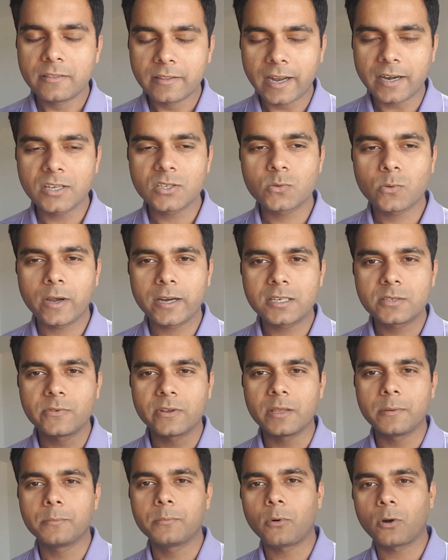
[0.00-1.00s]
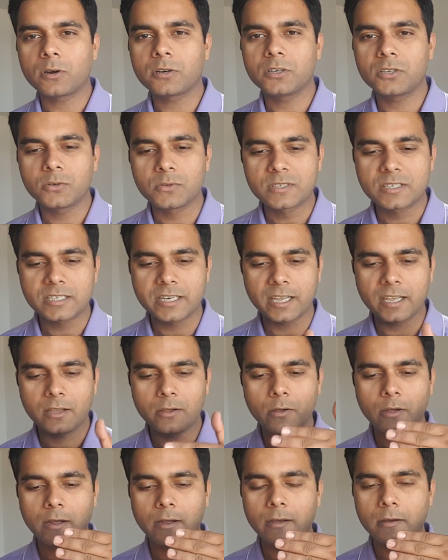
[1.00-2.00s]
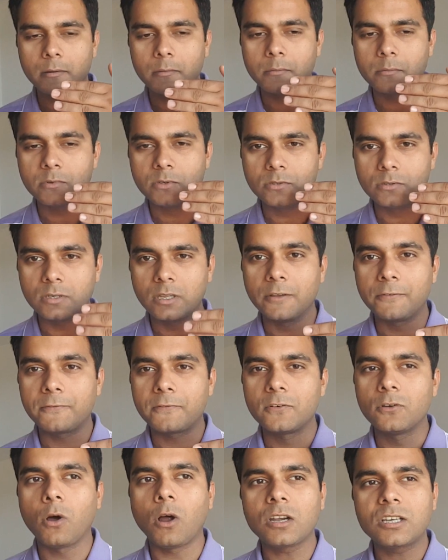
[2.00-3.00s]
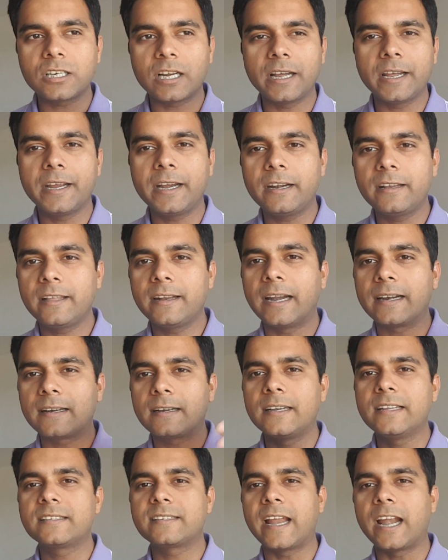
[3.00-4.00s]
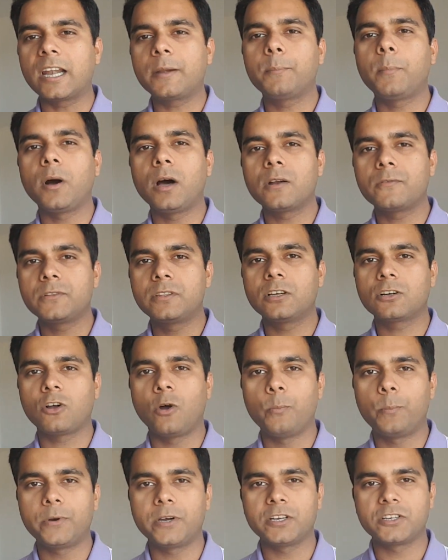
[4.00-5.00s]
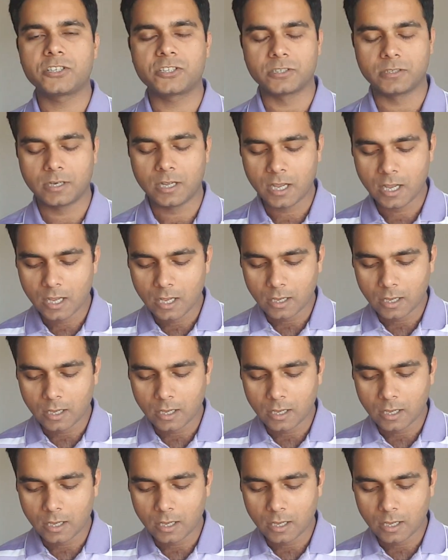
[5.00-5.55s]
That is why it's very important to stay, if not ahead, then at least at par with the competition.